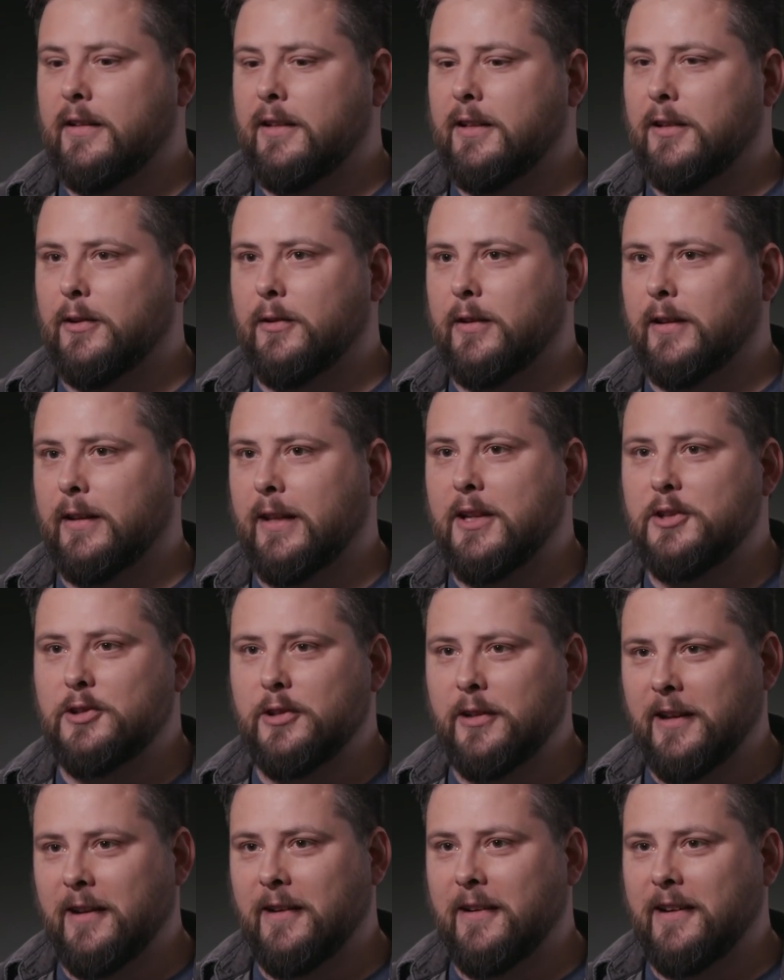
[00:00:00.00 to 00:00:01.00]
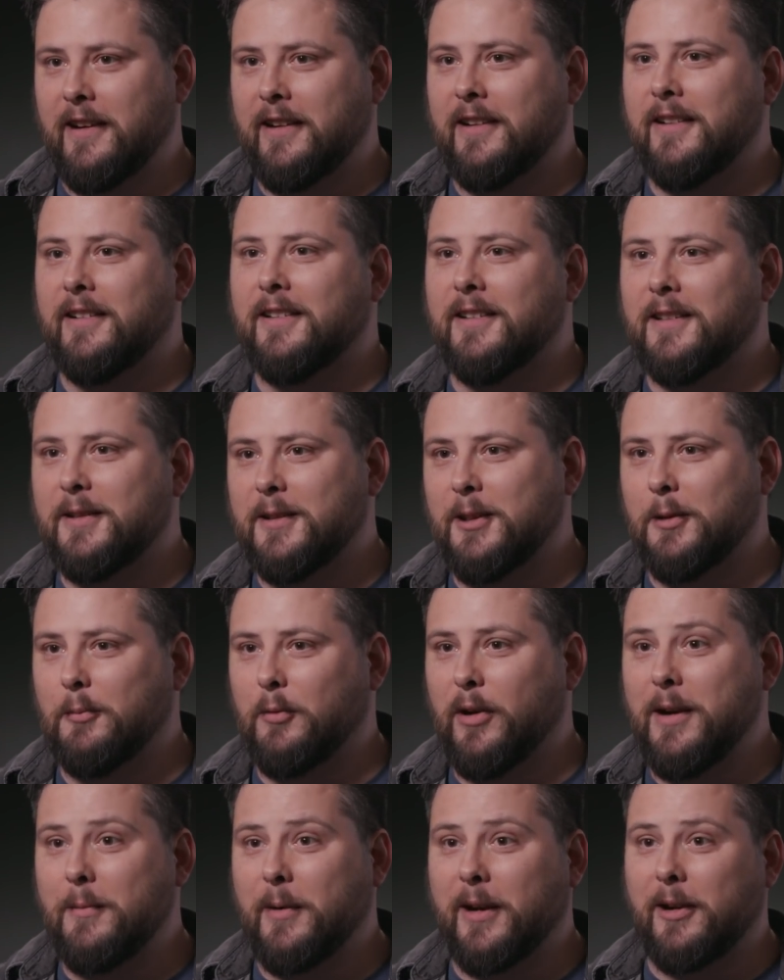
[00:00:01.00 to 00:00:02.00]
you know, the legendary, uh, you know,
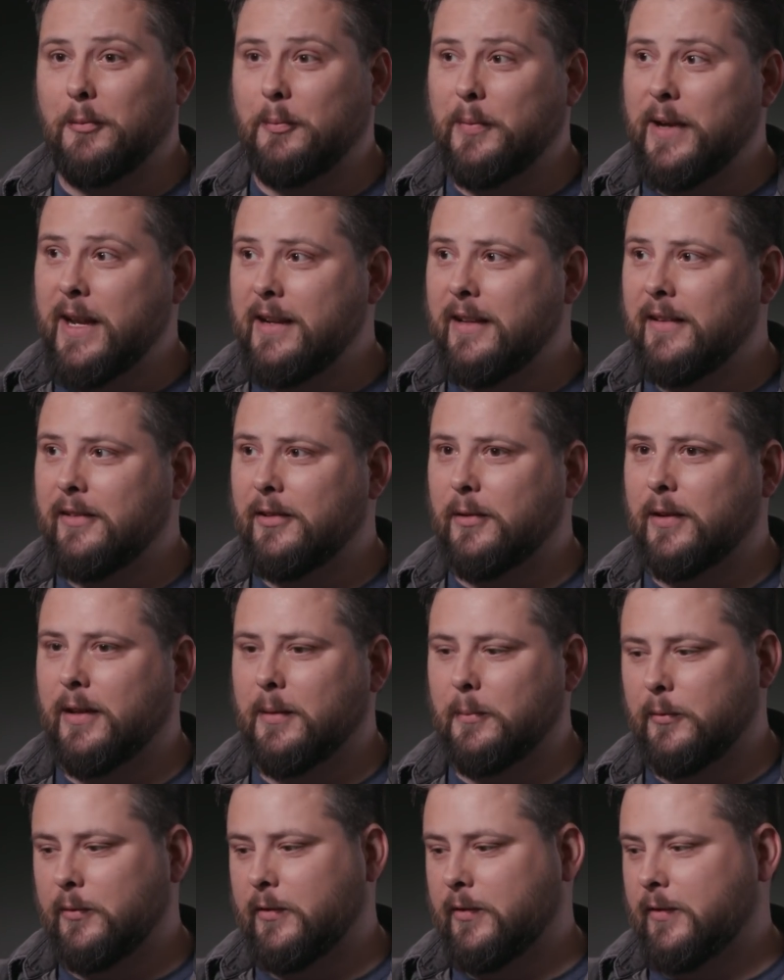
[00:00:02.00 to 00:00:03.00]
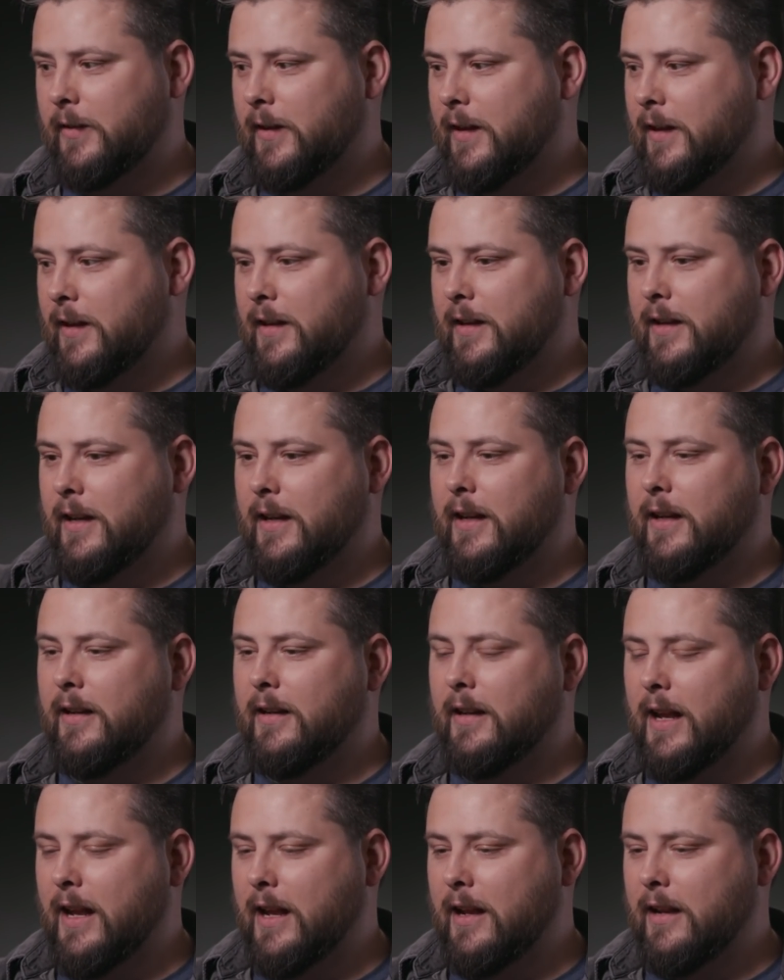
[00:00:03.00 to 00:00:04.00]
Brian Michael Bendis, who comes
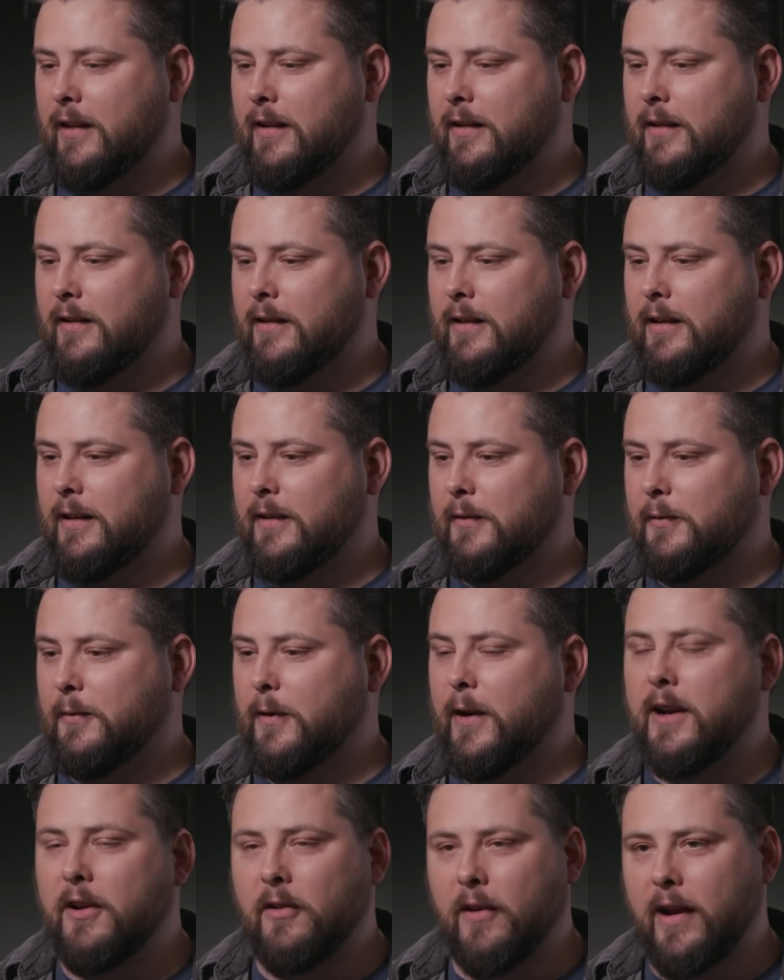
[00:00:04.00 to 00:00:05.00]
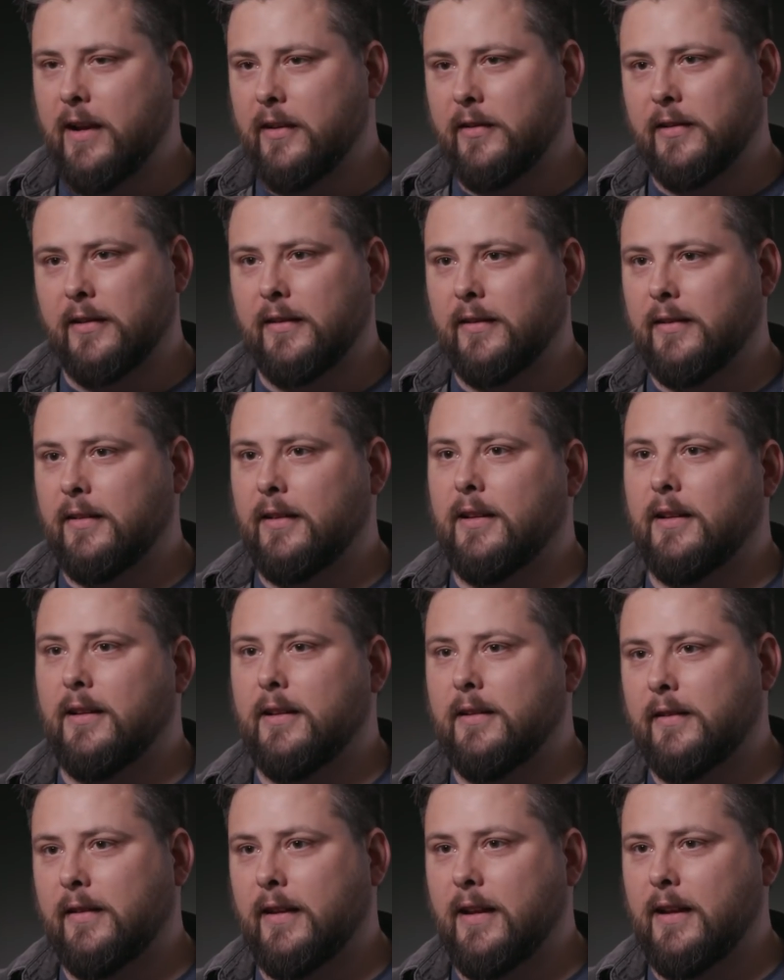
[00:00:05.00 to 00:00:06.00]
and, and is very gracious
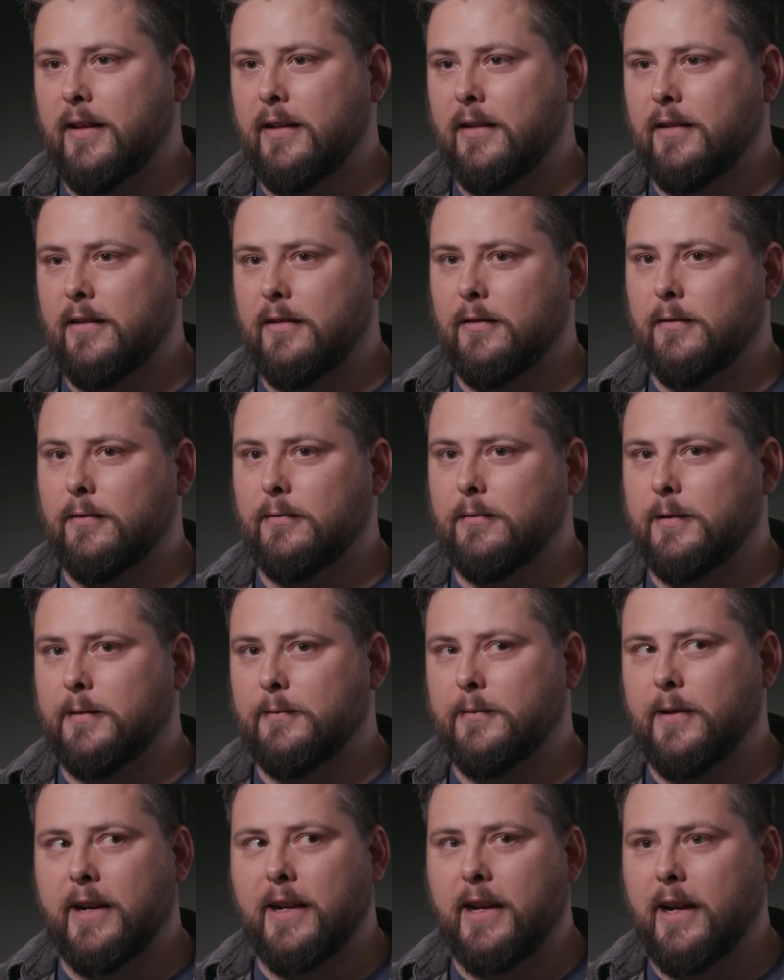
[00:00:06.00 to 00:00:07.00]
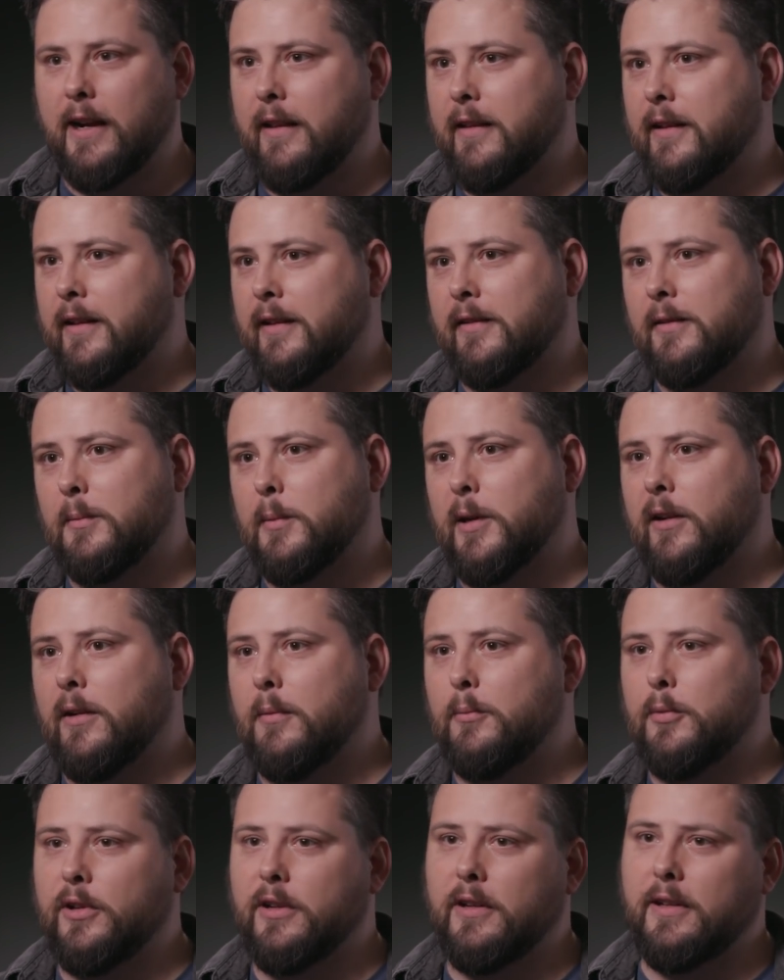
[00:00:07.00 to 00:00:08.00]
and uh, saying, you know, very kind things about
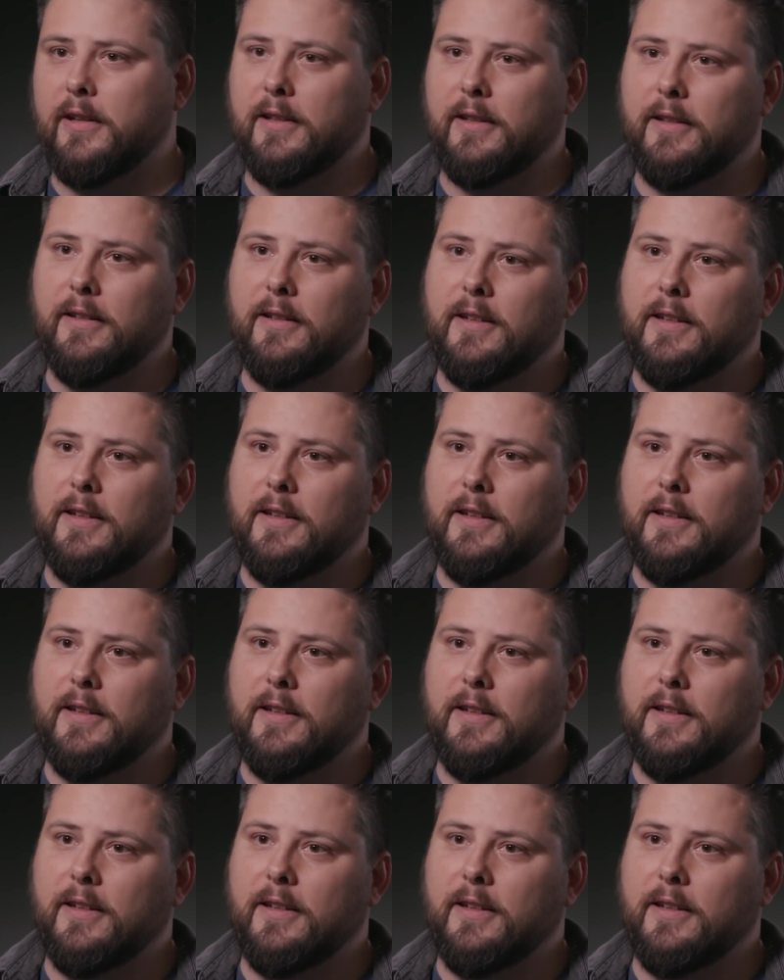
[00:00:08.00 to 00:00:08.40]
our book. And,